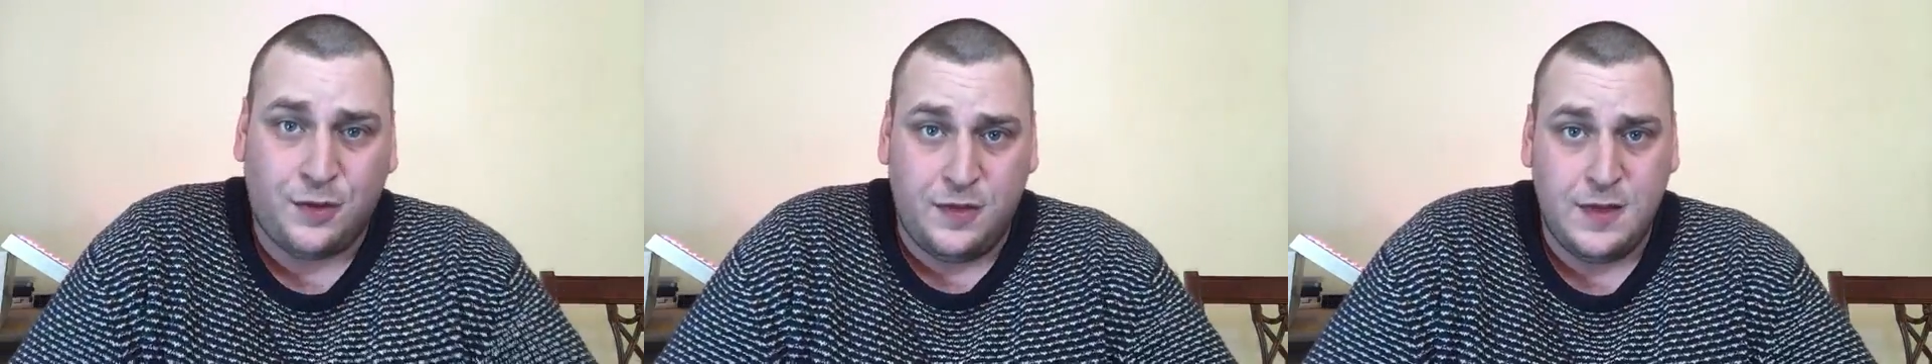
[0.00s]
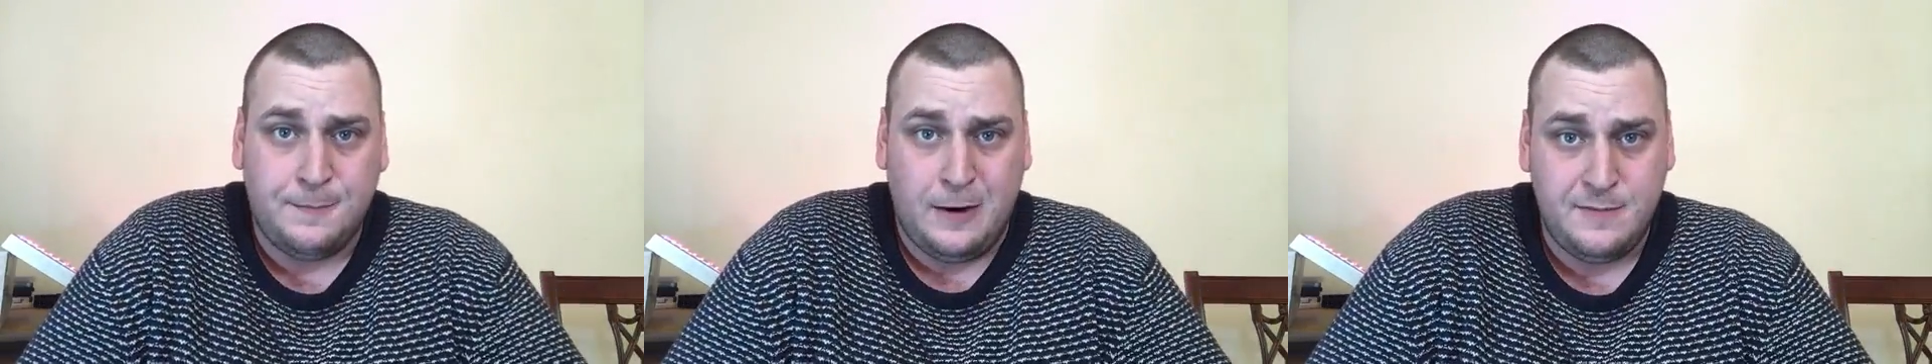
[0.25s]
in
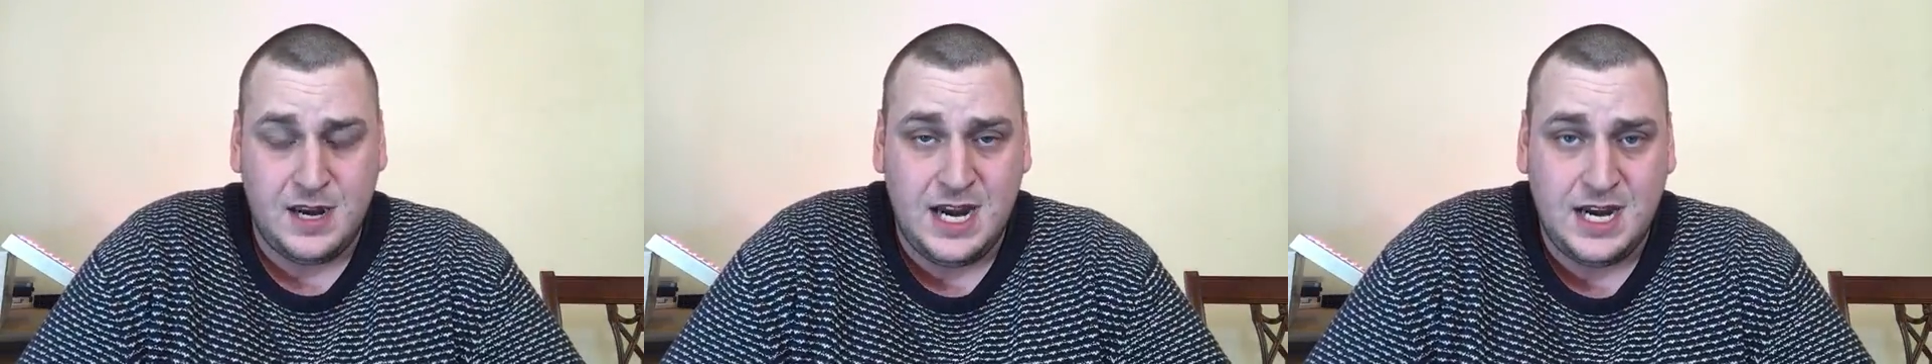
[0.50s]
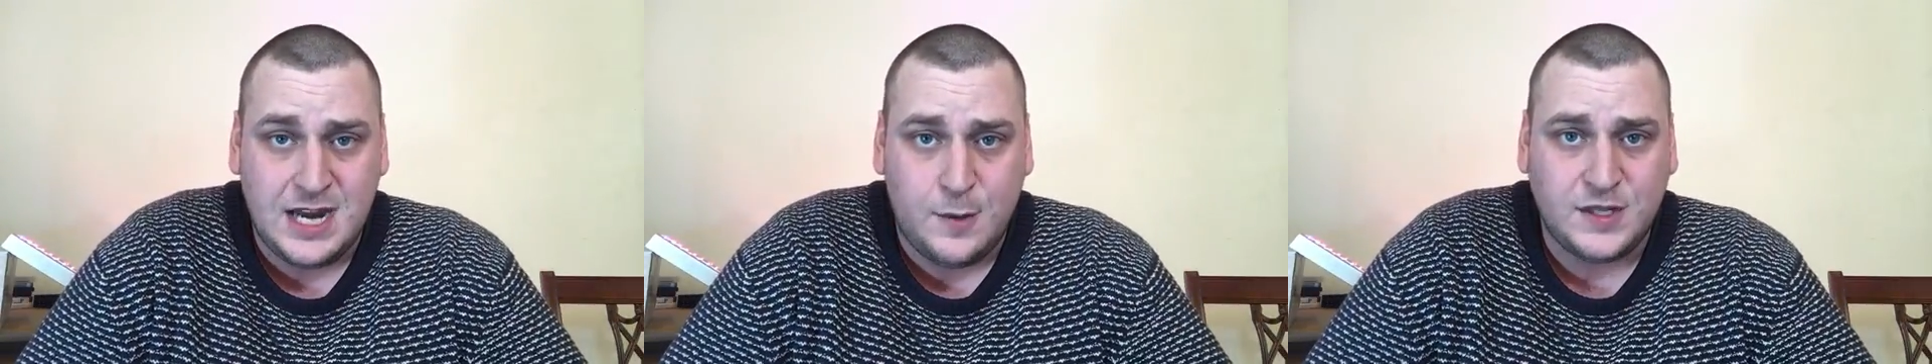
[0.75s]
the Premier
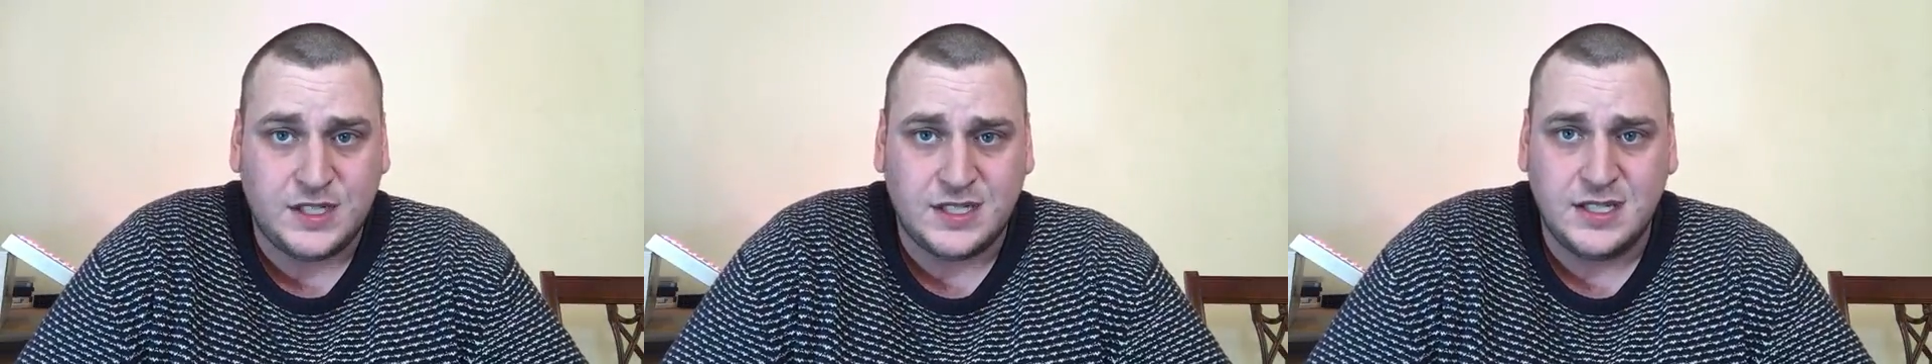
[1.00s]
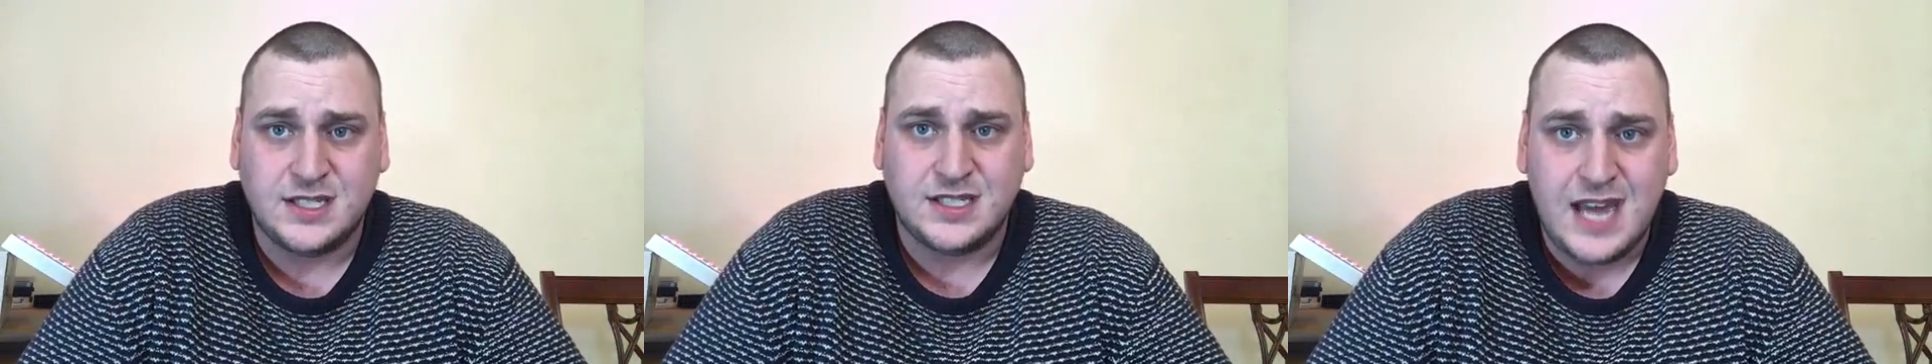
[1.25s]
League now, which is
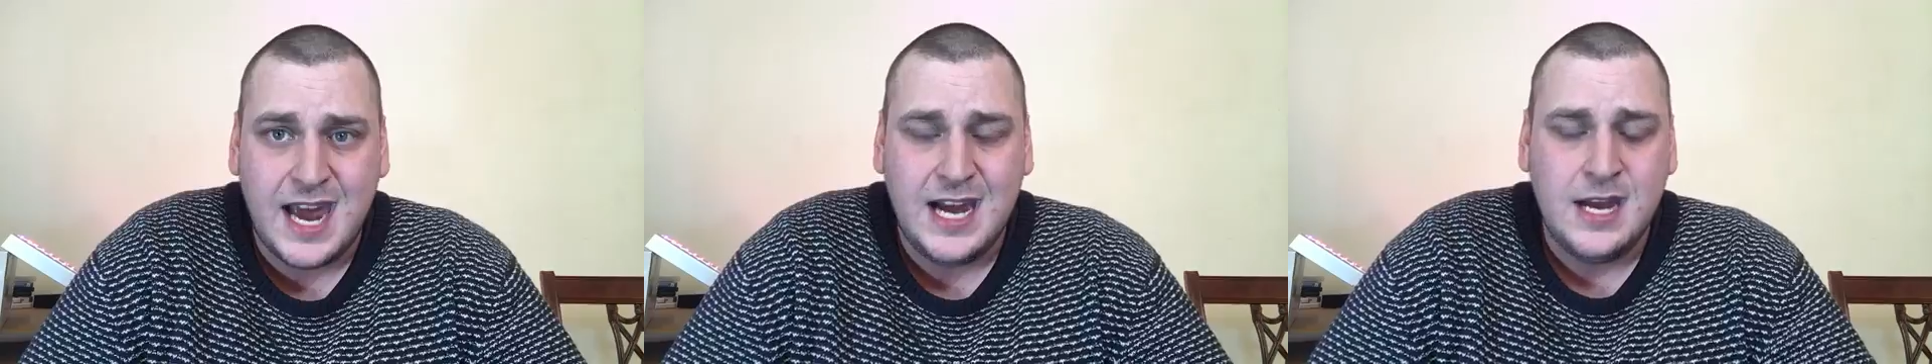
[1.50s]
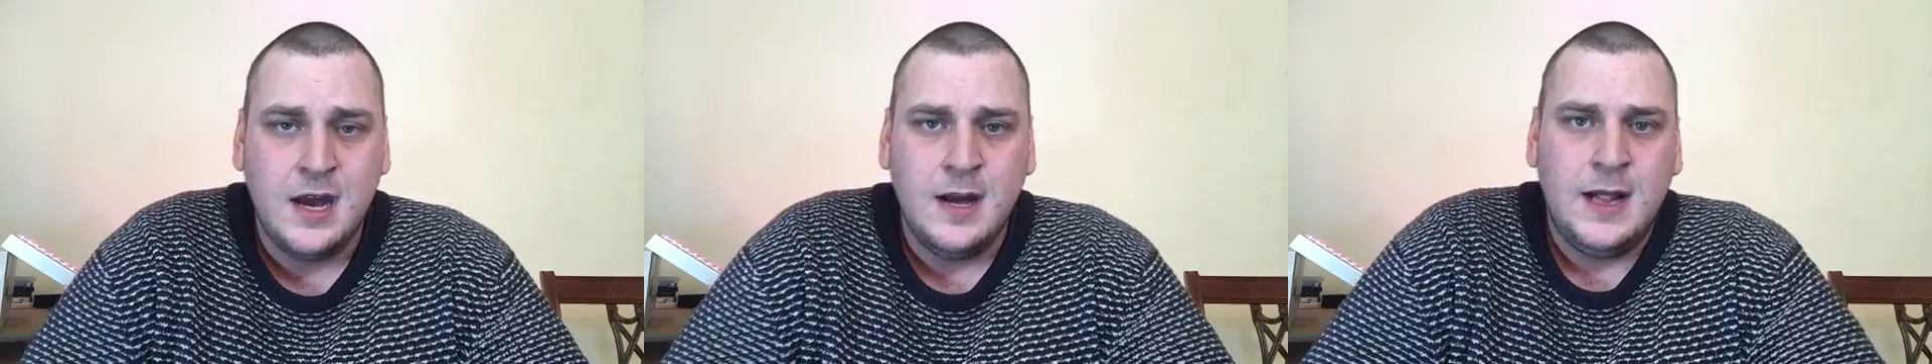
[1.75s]
insane